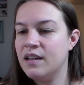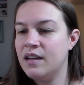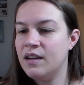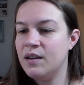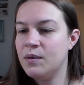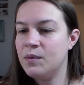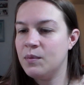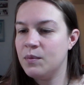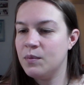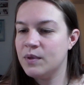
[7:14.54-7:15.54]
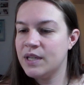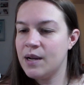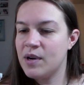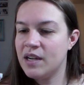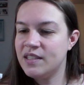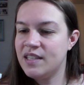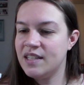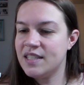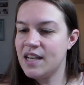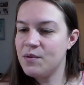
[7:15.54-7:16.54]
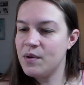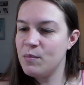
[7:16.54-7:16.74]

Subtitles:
One eyebrow stands out way